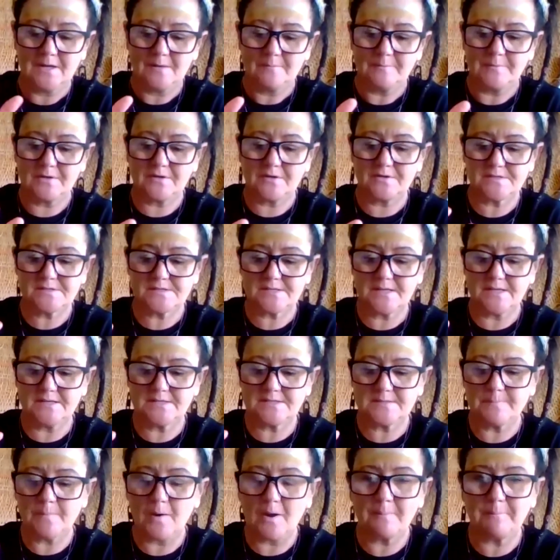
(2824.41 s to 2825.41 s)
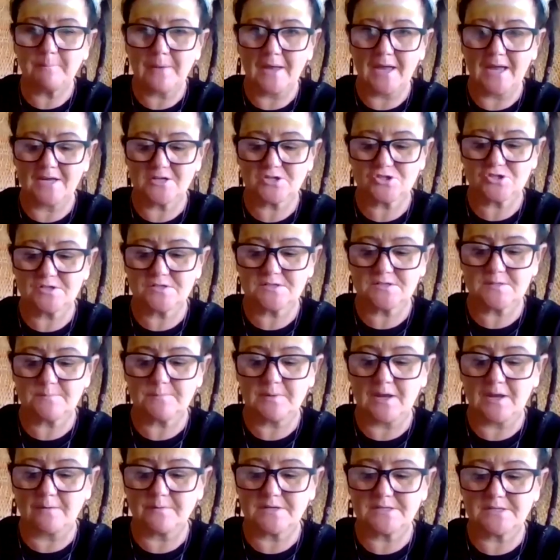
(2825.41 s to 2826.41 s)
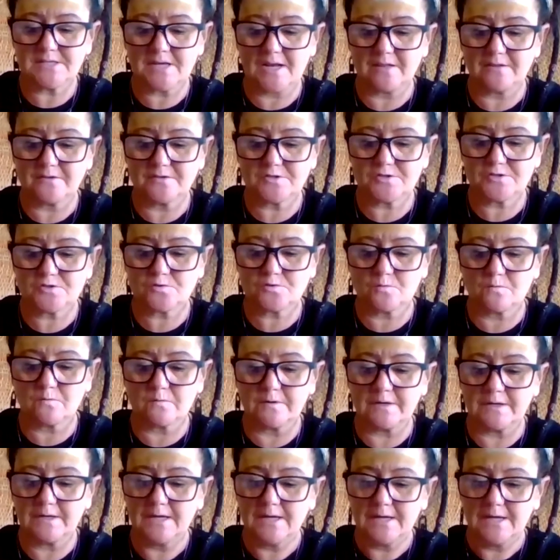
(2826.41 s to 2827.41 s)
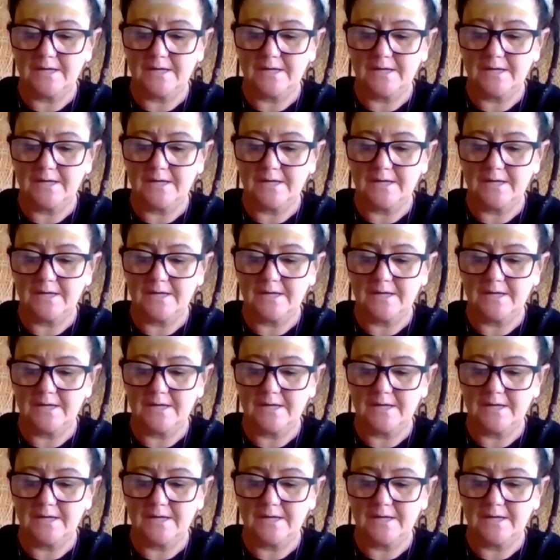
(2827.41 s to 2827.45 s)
because it's my passion to be able to tell a story.